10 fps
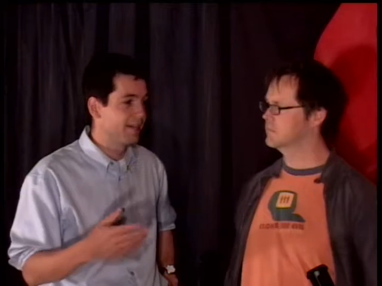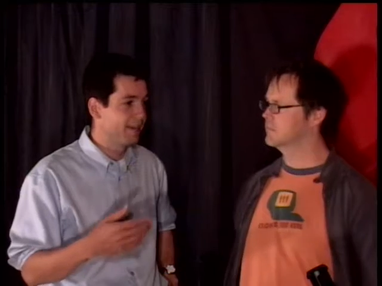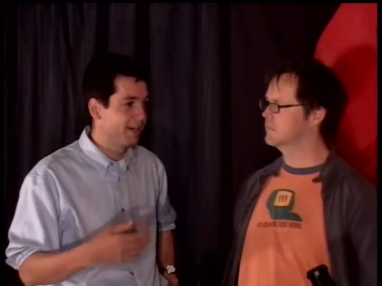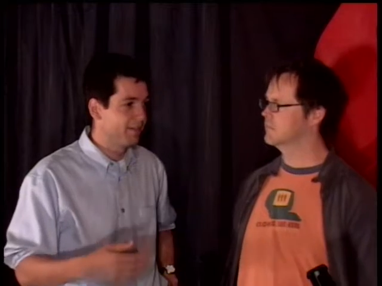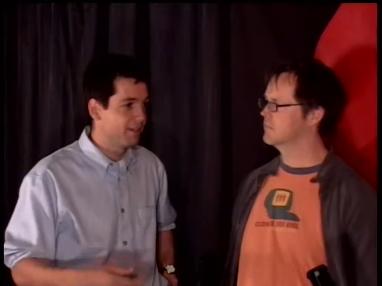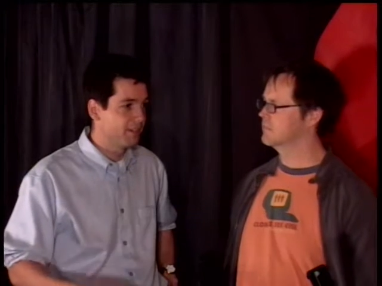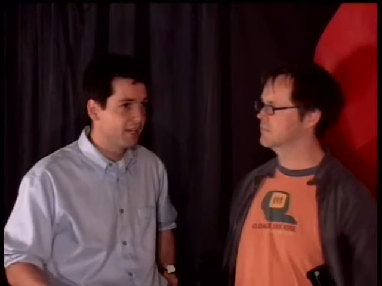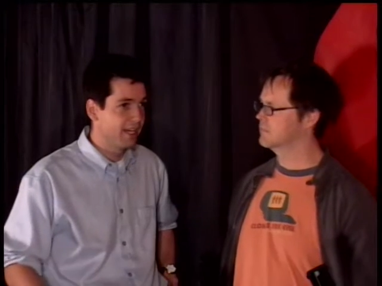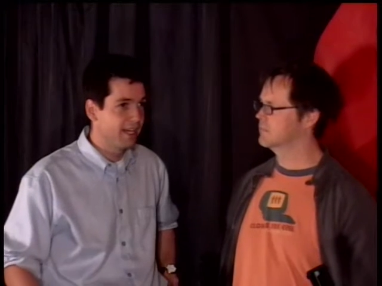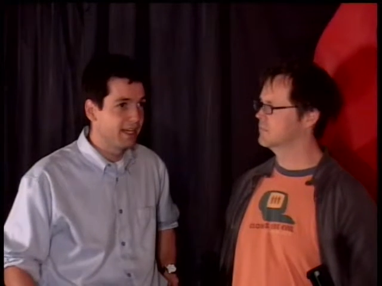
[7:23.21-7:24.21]
Speaker 1: let them have their
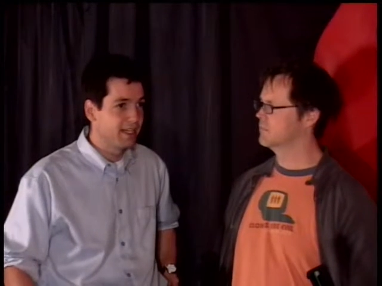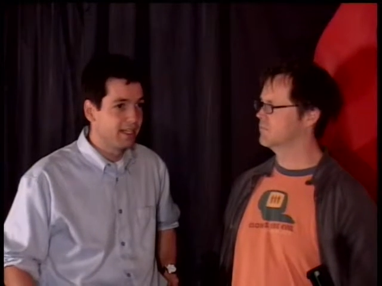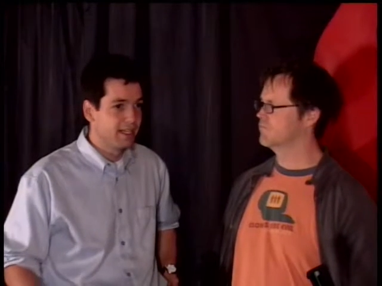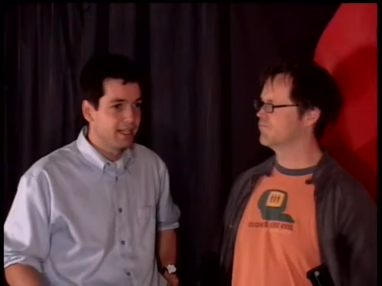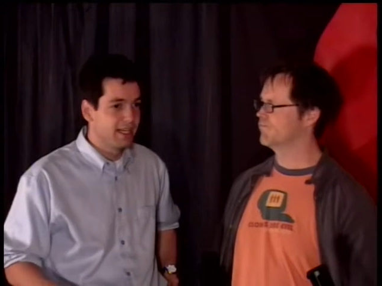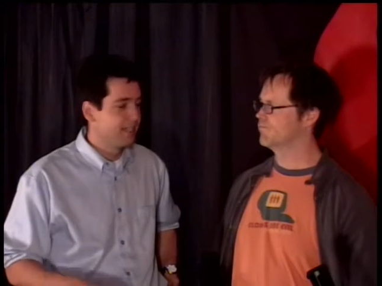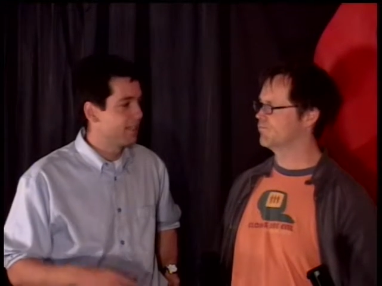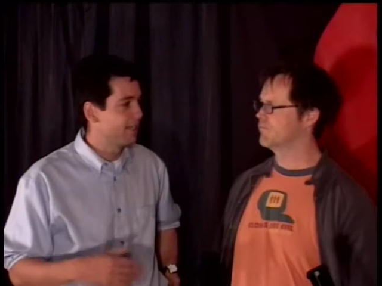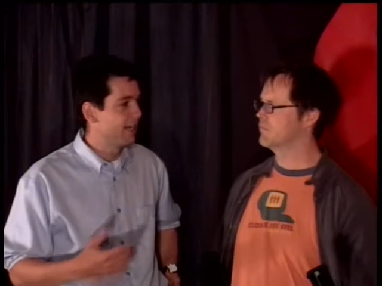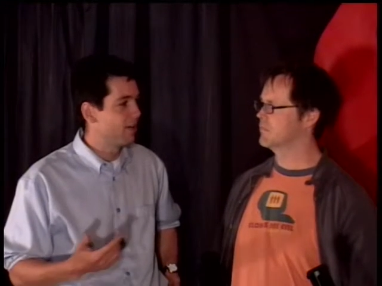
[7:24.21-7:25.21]
say. And
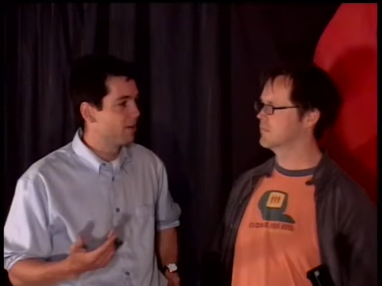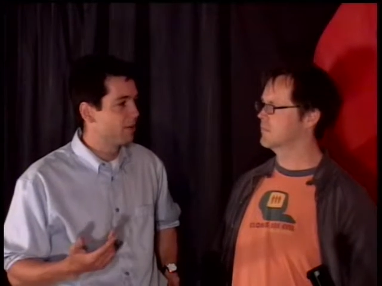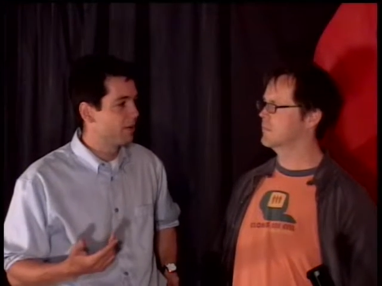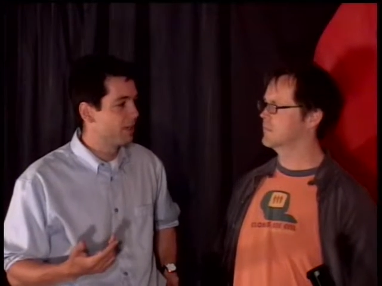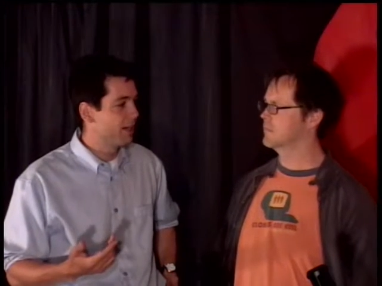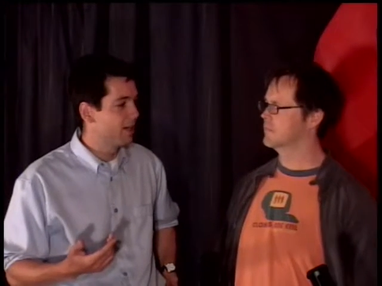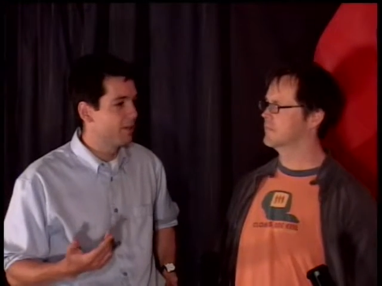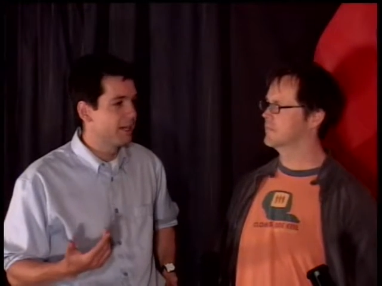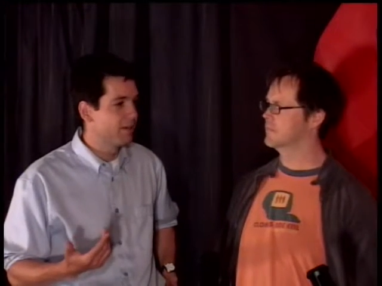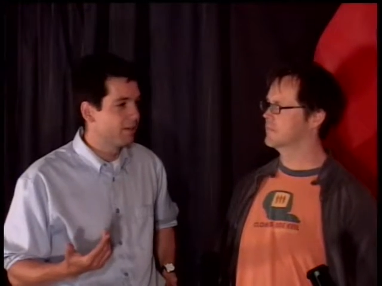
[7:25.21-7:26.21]
in the hour we were there,
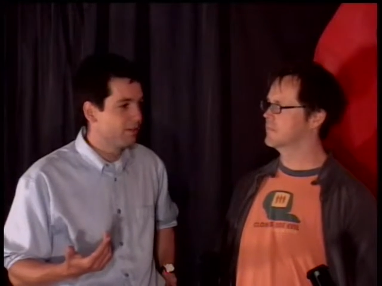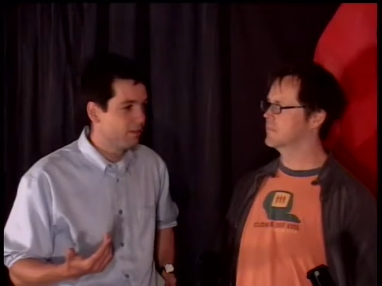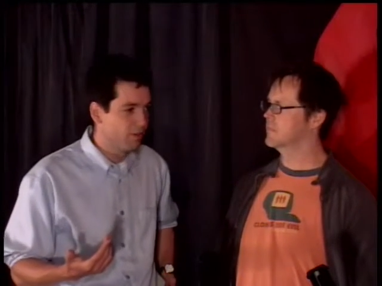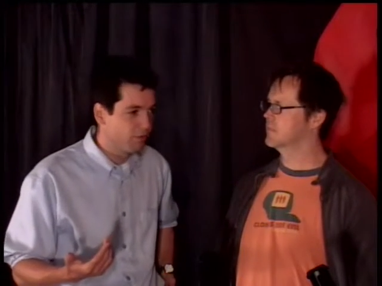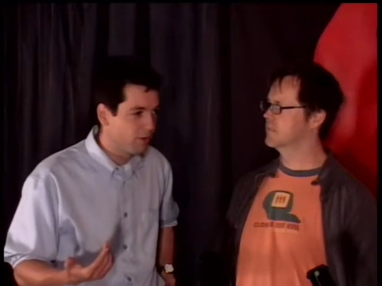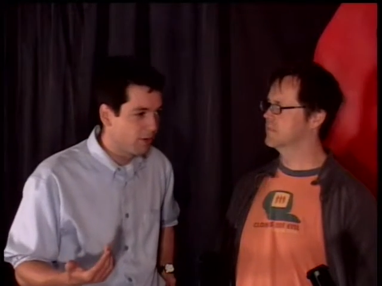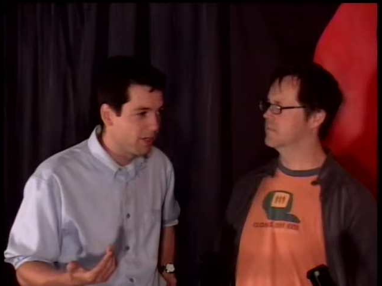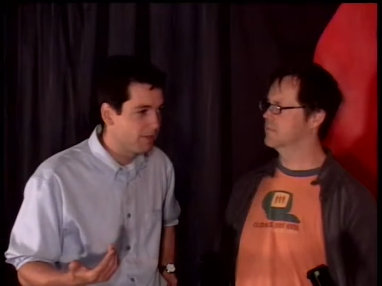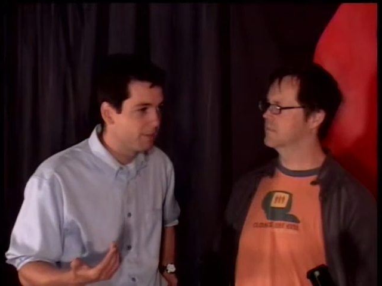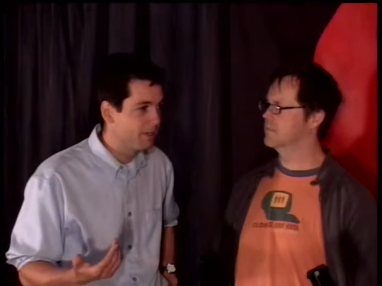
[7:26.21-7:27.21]
we had you know
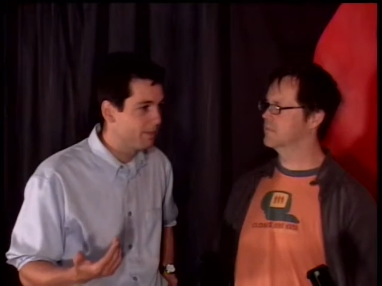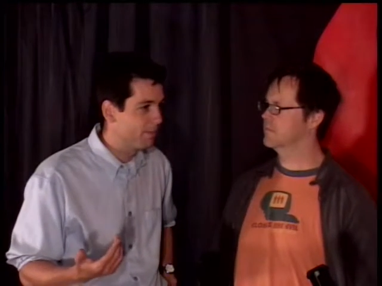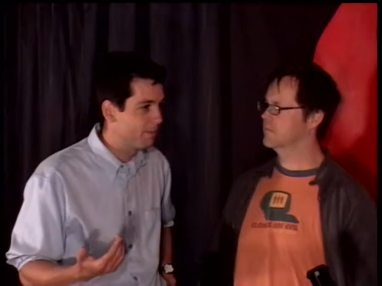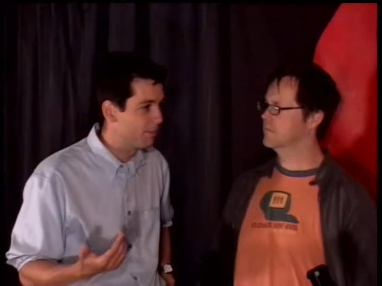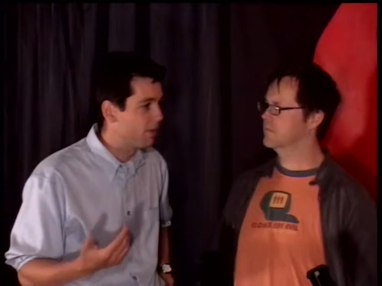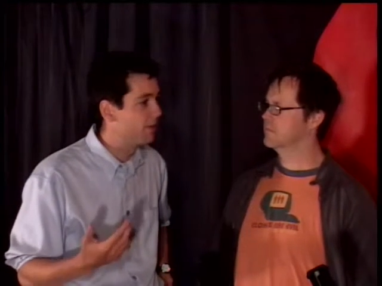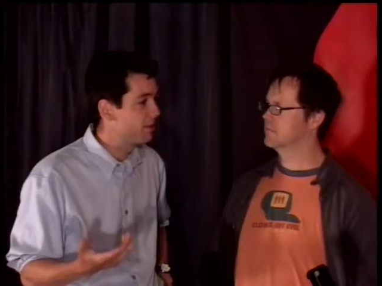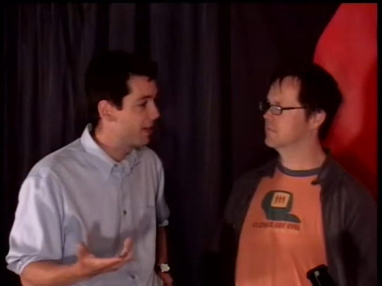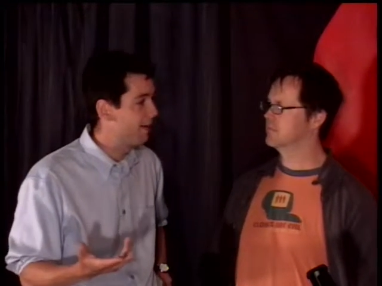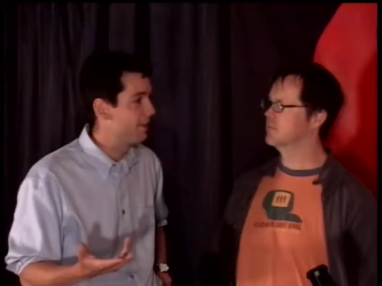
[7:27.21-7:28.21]
400 people,
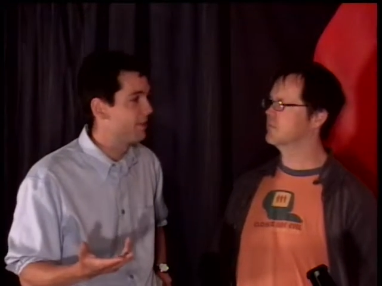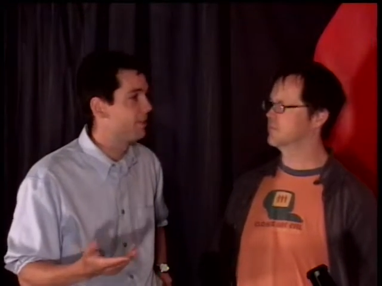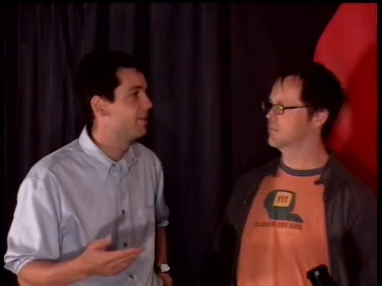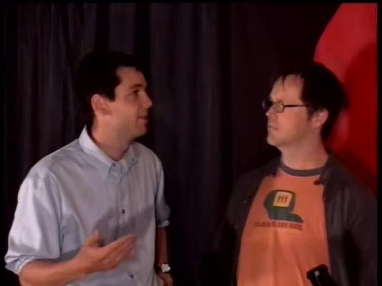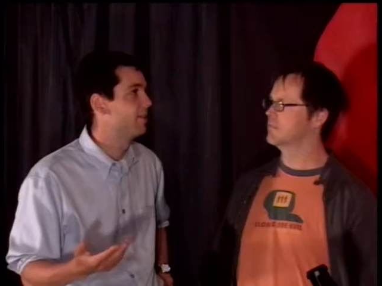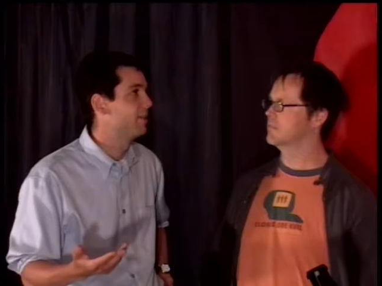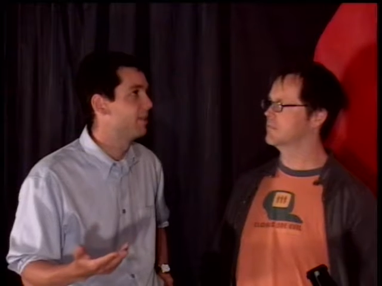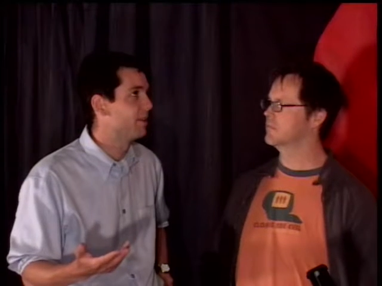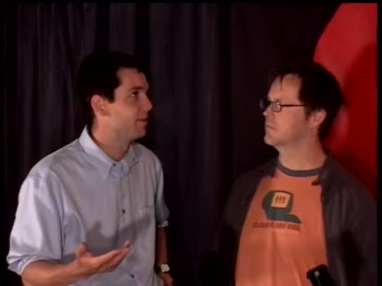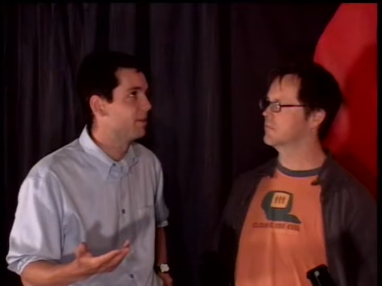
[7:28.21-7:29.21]
400 comments. There were
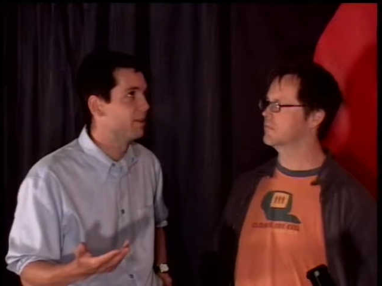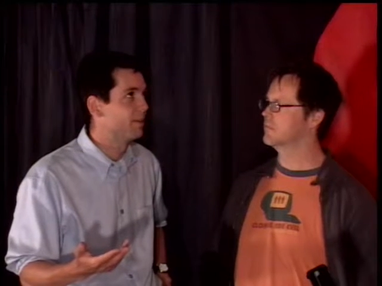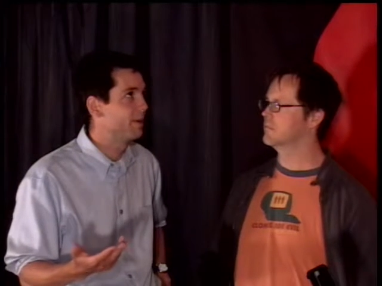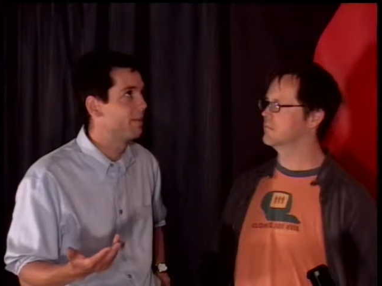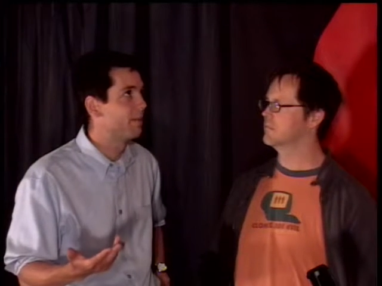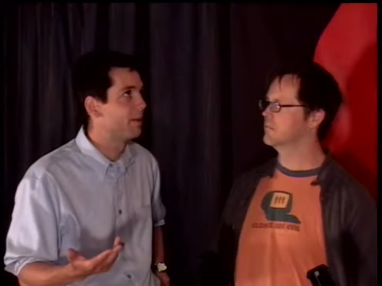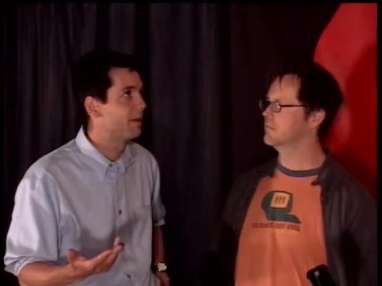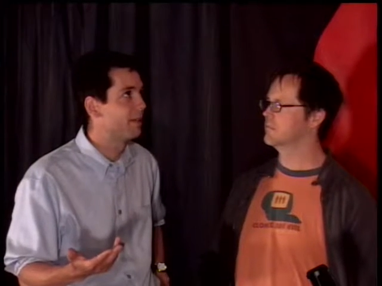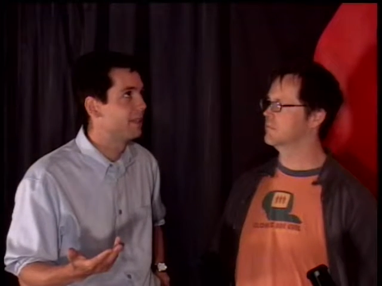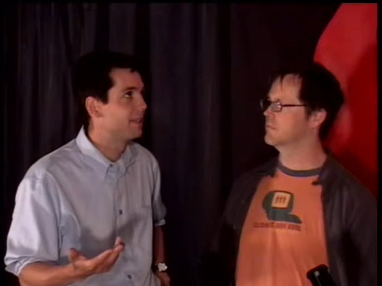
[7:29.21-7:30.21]
fewer yeah. than 400 people,
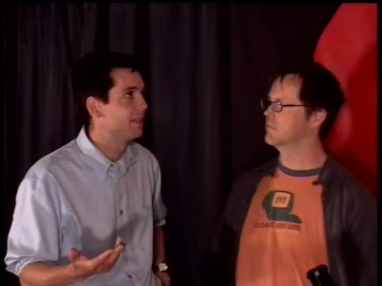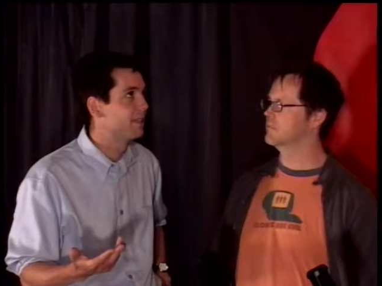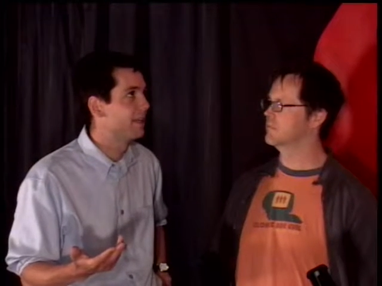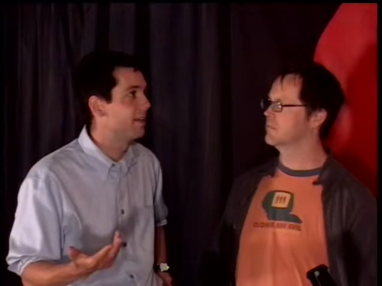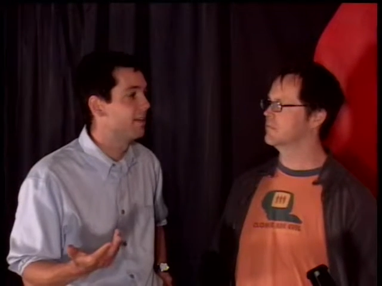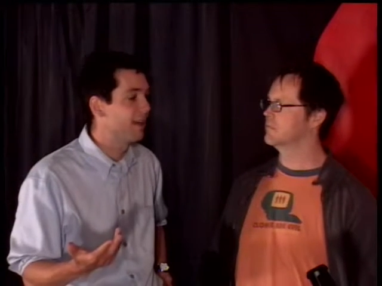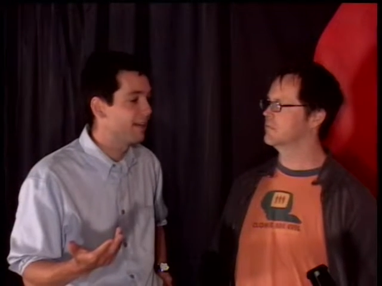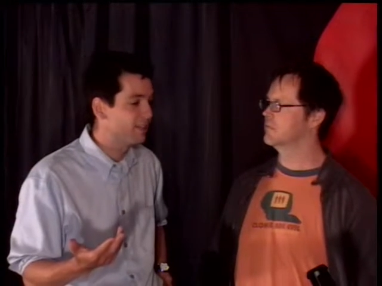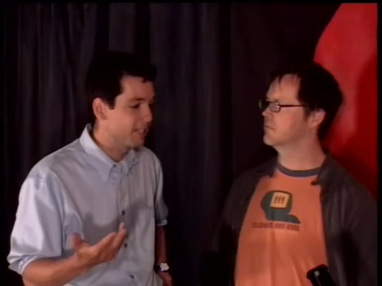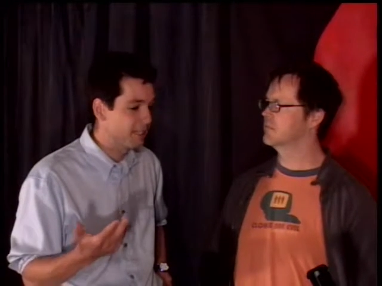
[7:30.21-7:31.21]
probably a tenth
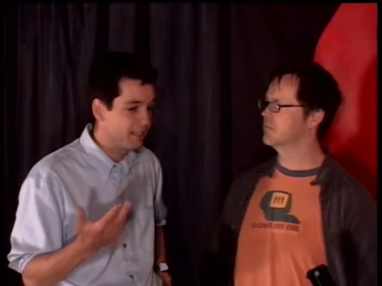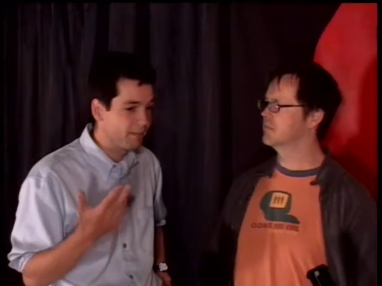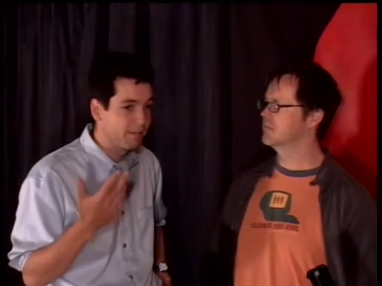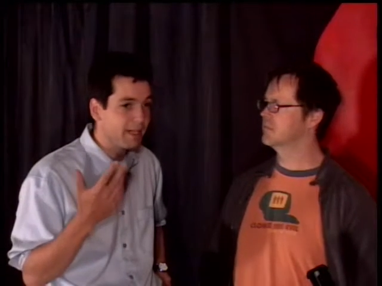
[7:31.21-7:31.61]
that or something.